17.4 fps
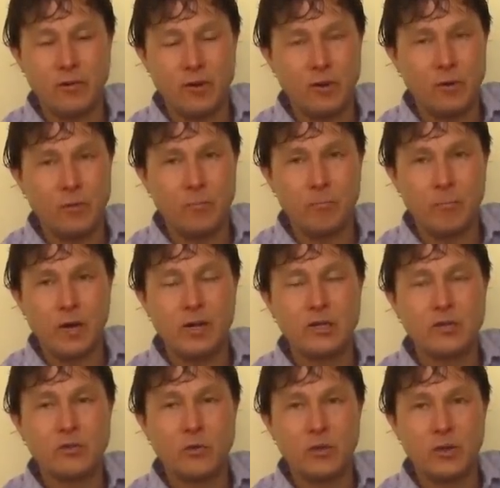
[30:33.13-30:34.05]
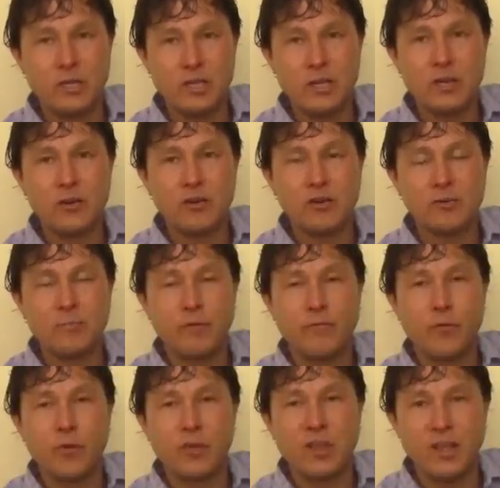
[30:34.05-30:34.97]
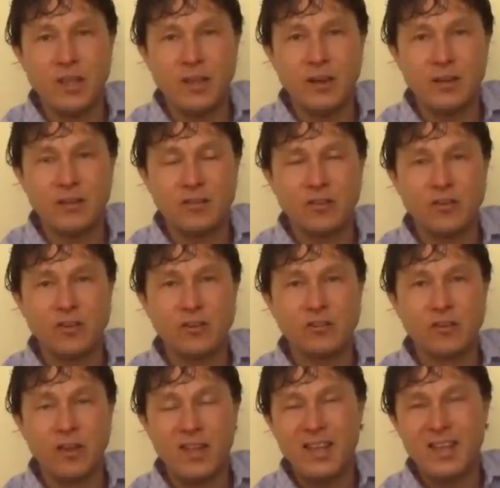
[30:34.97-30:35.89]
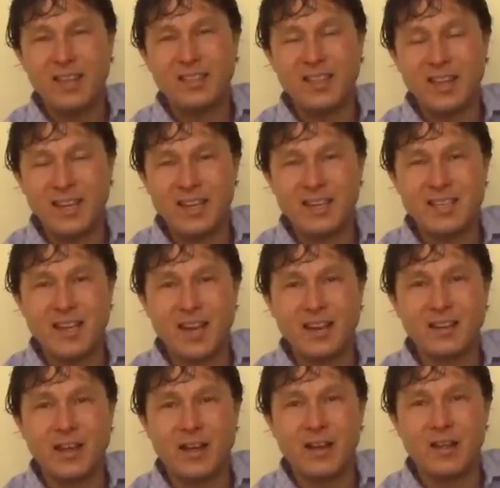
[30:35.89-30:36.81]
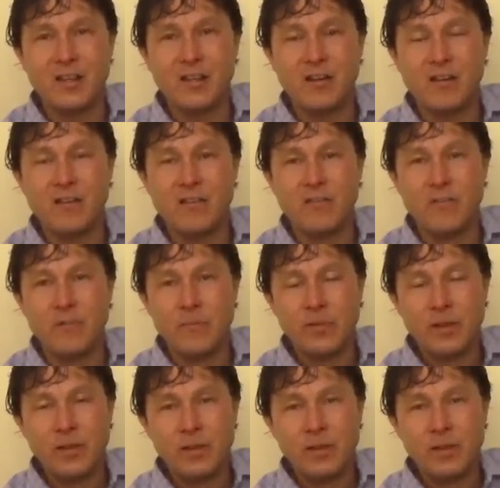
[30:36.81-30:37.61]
you know, months or years before you eat it, such as the inside lining of